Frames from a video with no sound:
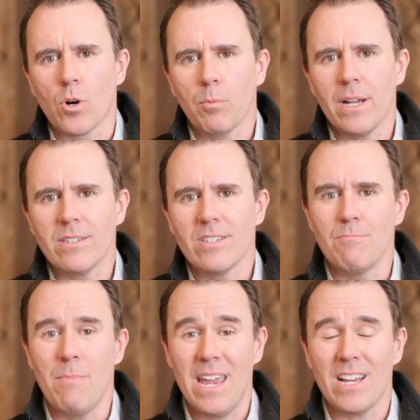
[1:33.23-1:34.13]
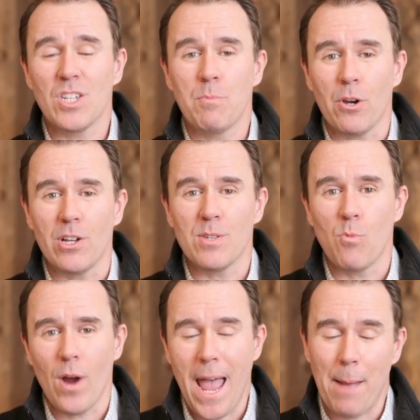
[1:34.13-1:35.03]
workplaces may experience
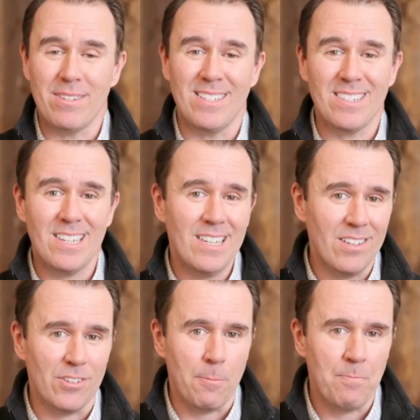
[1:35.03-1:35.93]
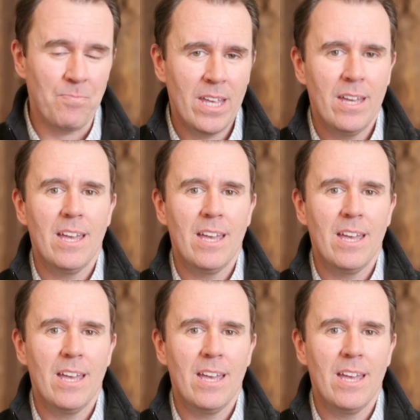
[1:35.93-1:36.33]
more absenteeism,